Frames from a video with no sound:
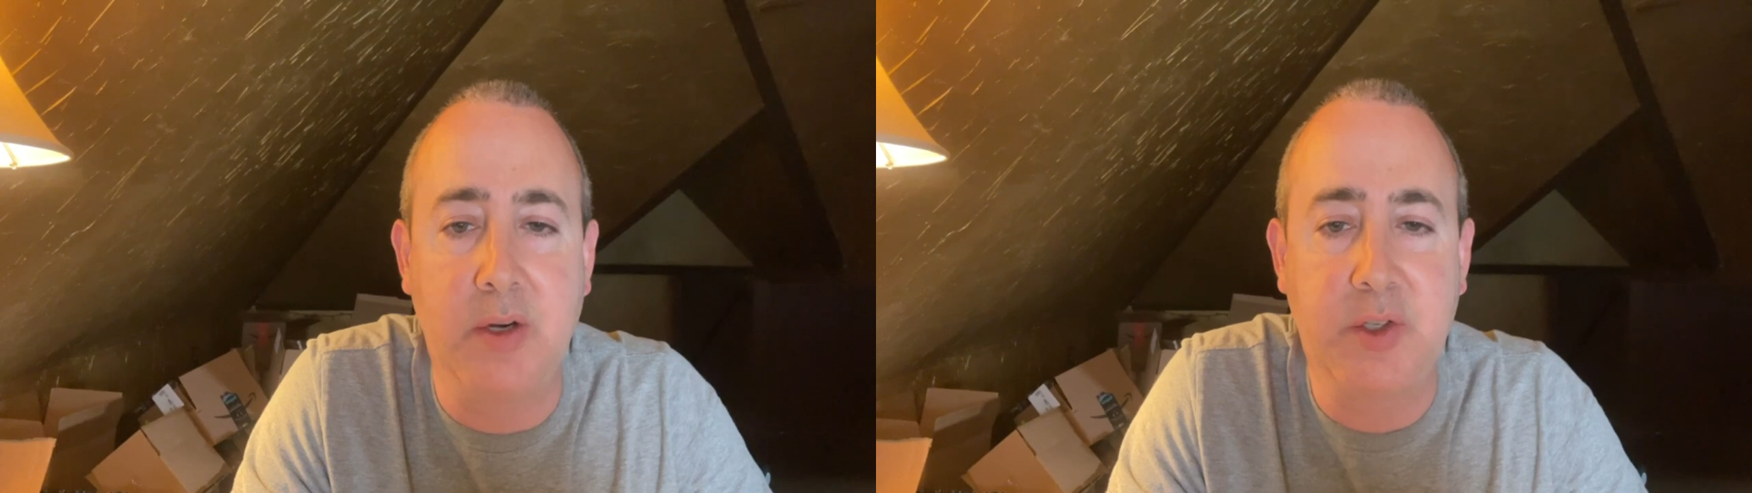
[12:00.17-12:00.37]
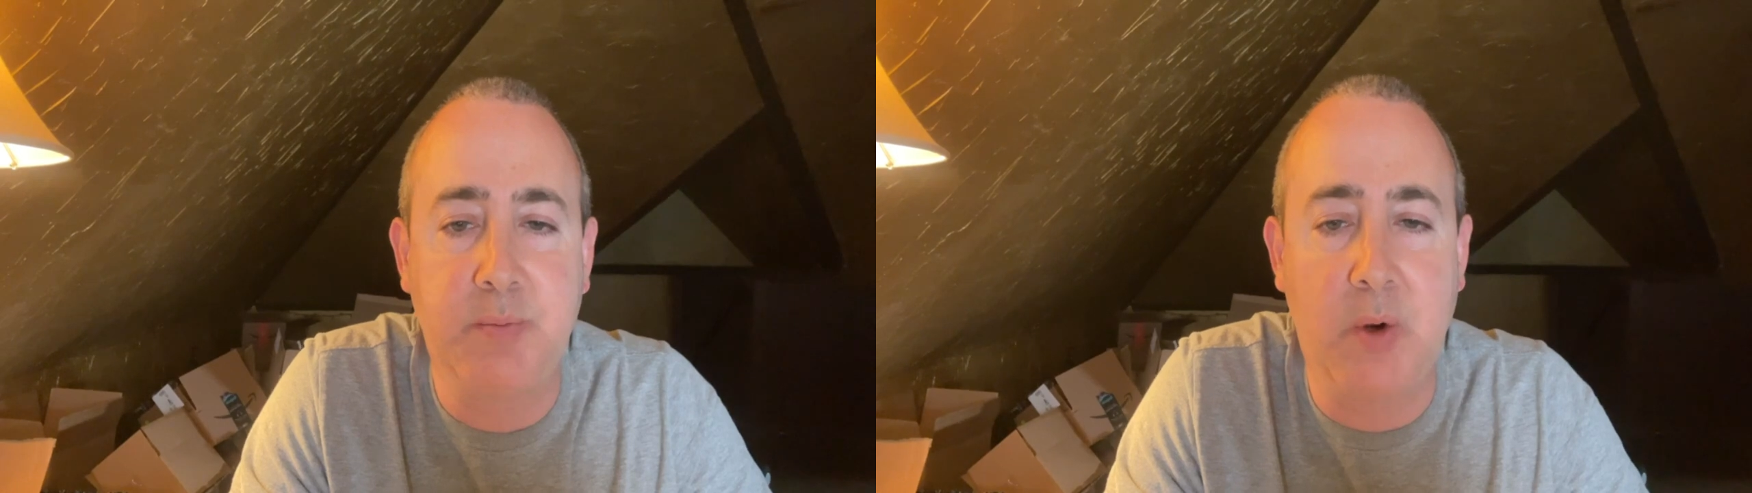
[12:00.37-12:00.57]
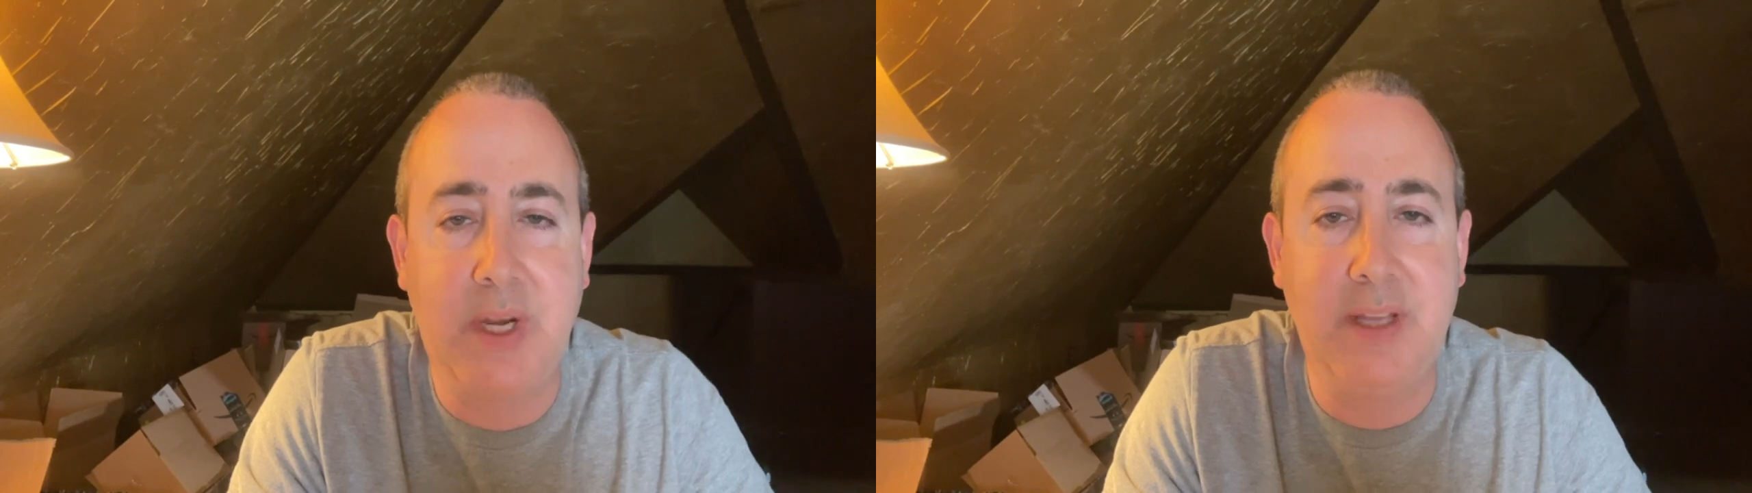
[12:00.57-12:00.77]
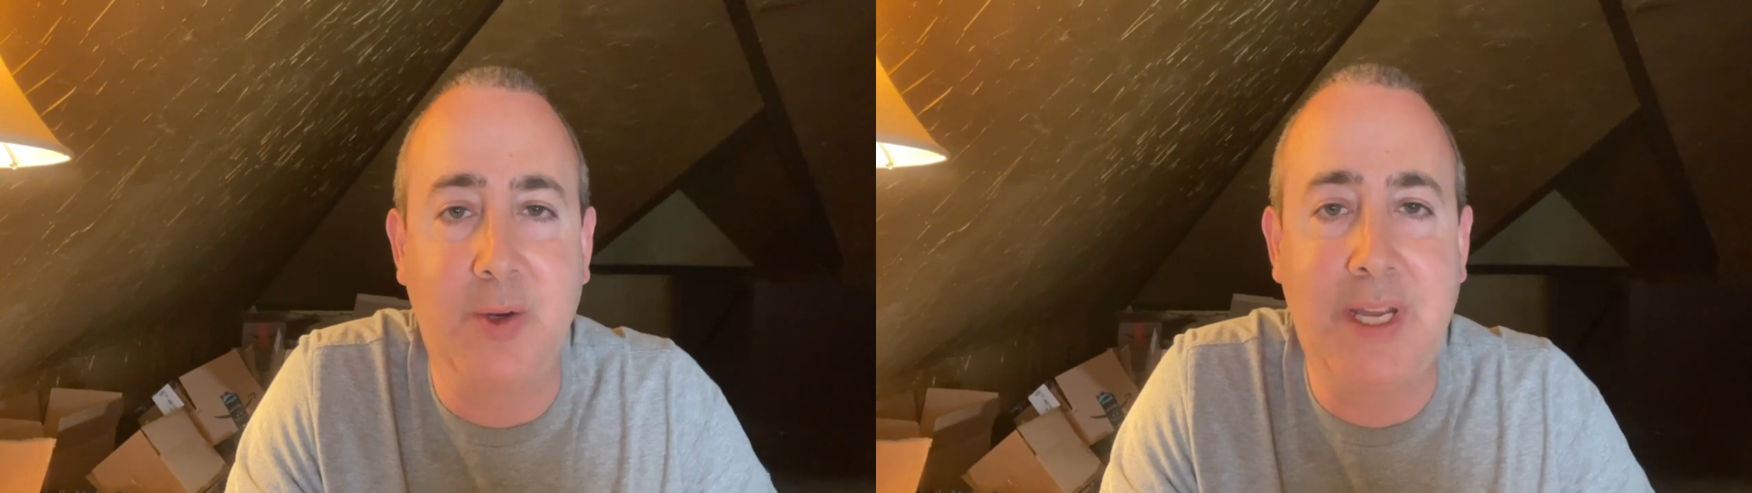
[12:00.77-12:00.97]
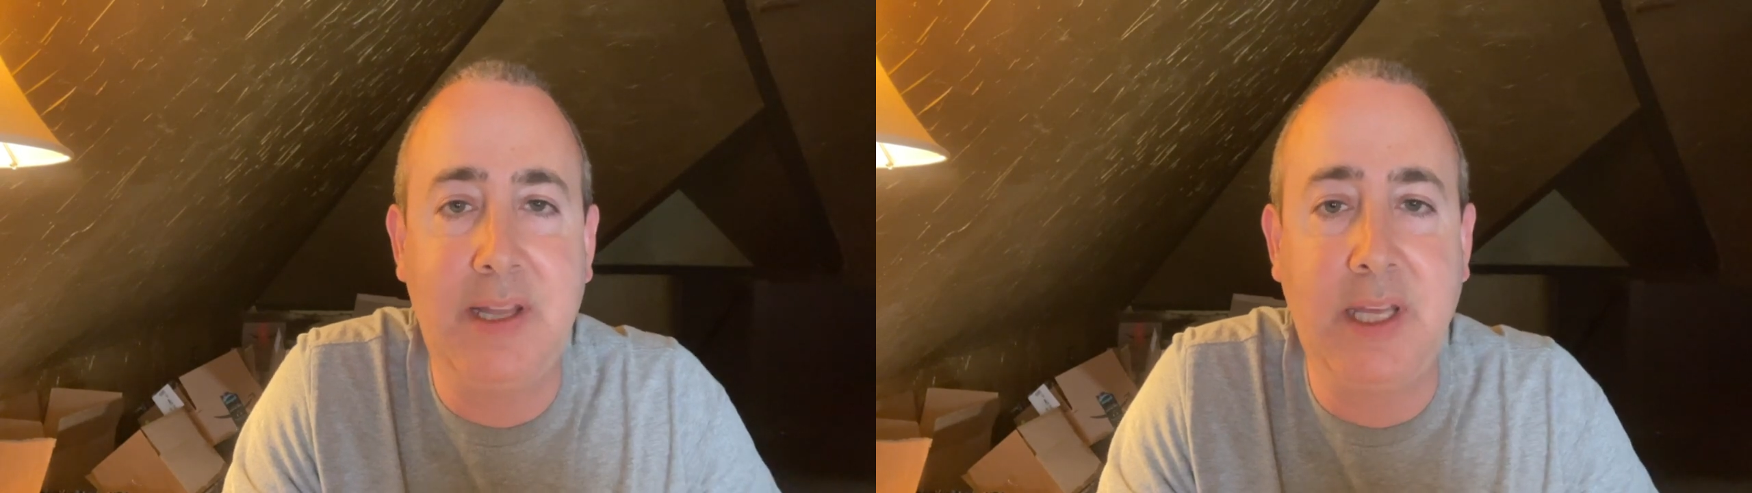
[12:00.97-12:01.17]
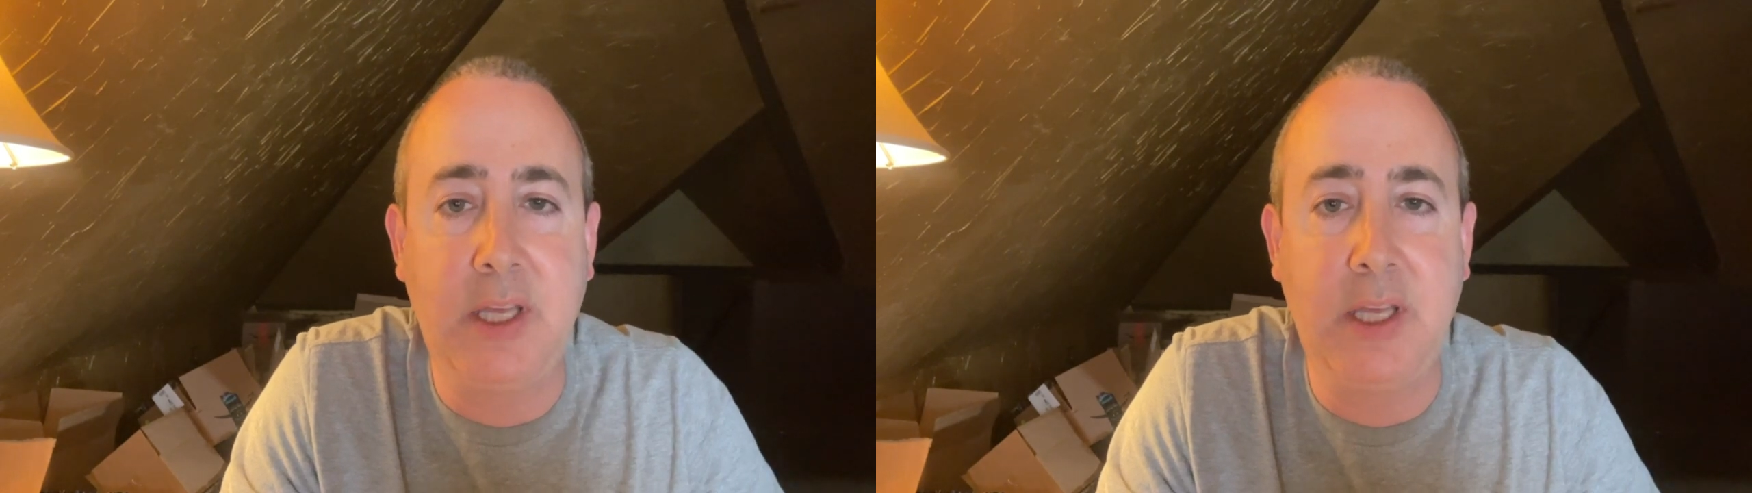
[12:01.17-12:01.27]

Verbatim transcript: smoking, they're killing